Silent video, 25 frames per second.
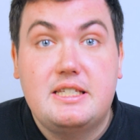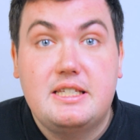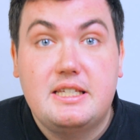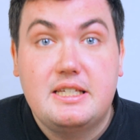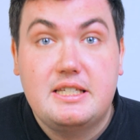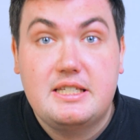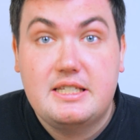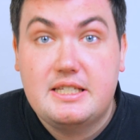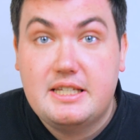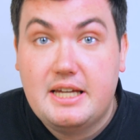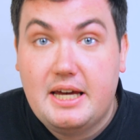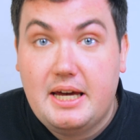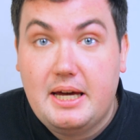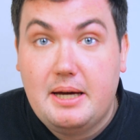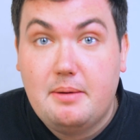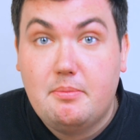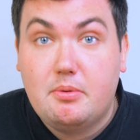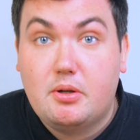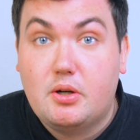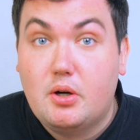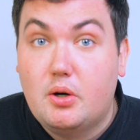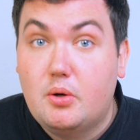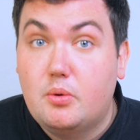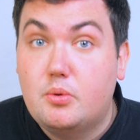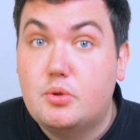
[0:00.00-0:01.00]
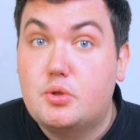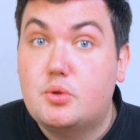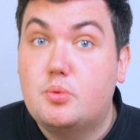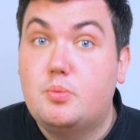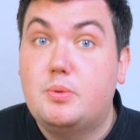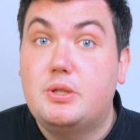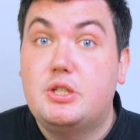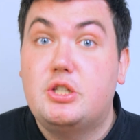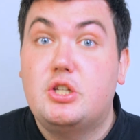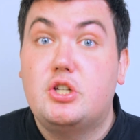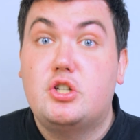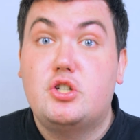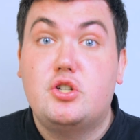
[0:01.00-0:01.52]
The same goes
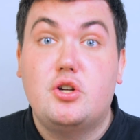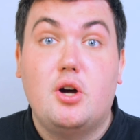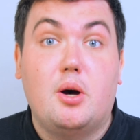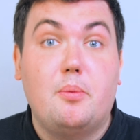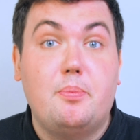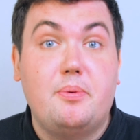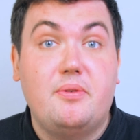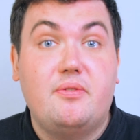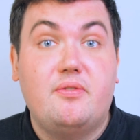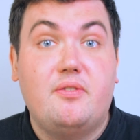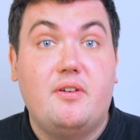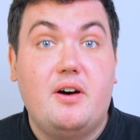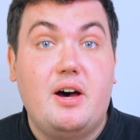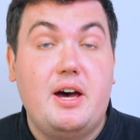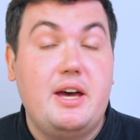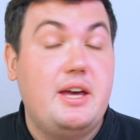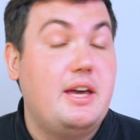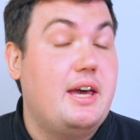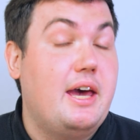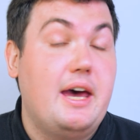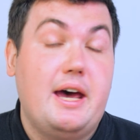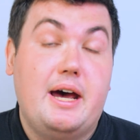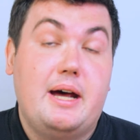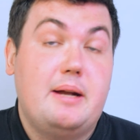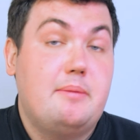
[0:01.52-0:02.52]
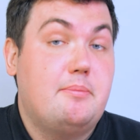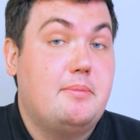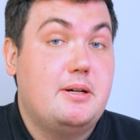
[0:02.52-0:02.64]
with the Shopify and